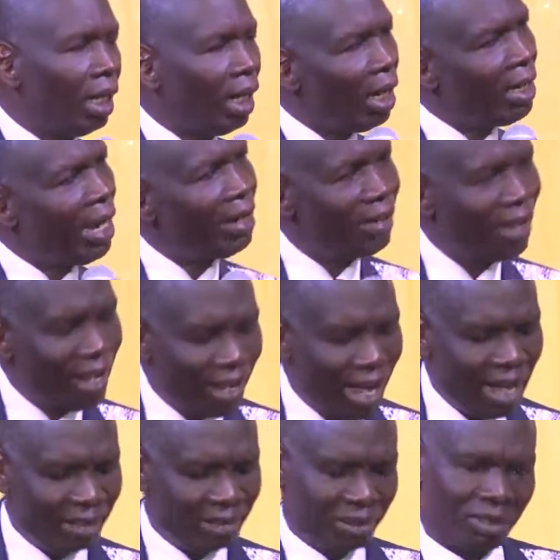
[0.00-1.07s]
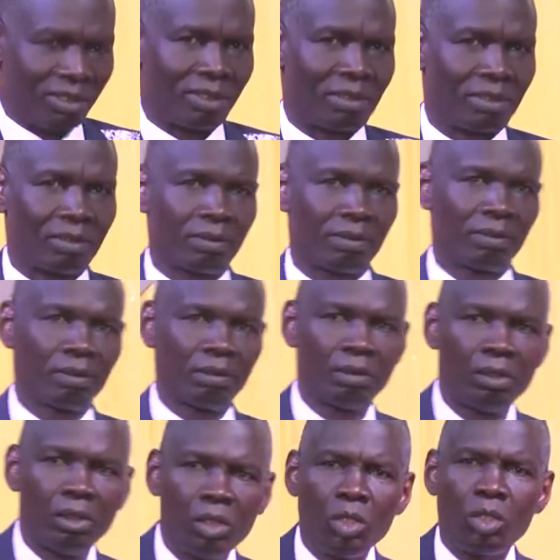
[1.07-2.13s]
And then he realized,
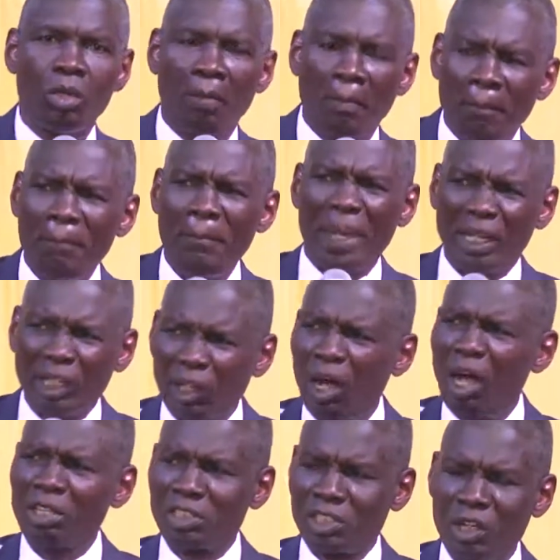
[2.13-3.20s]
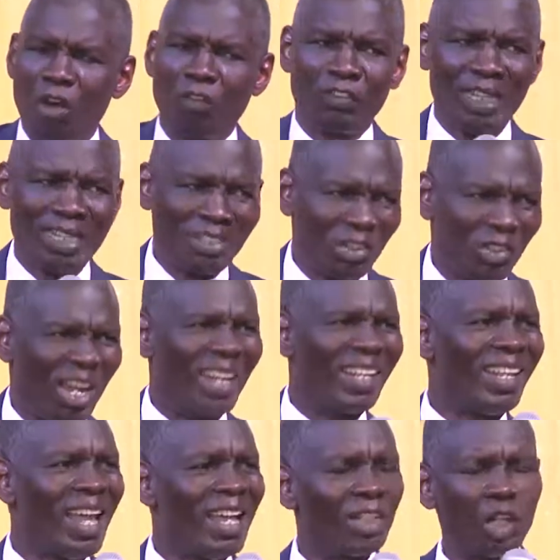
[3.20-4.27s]
because of this
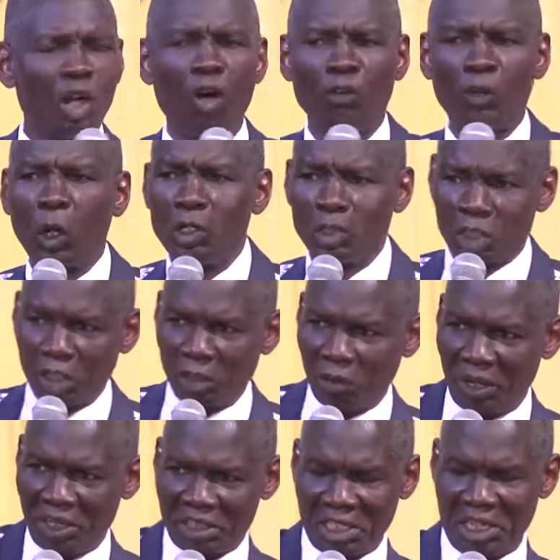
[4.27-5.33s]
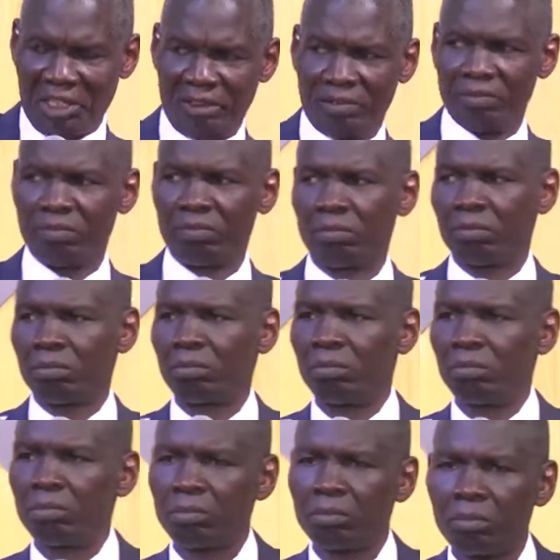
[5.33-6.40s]
challenge of continuity
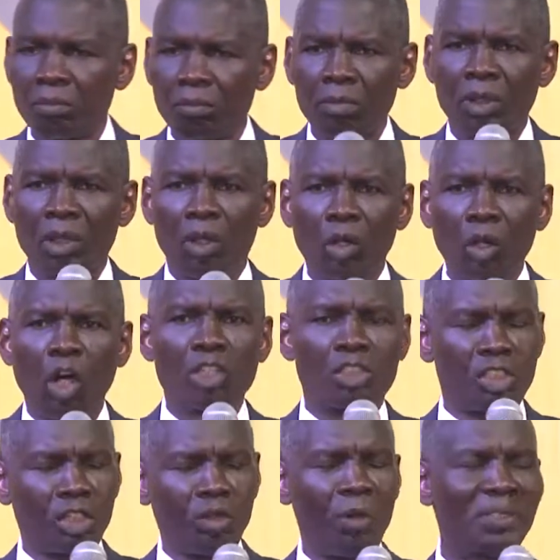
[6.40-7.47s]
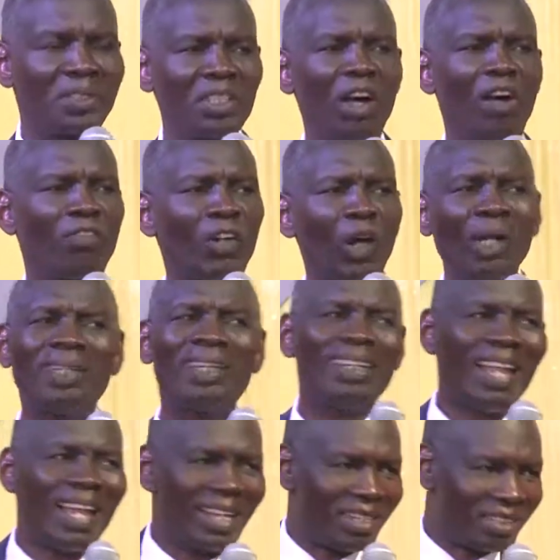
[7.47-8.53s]
of godly
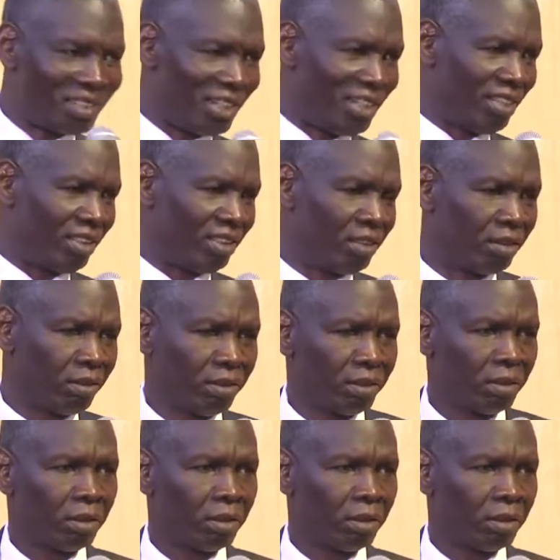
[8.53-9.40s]
legacy,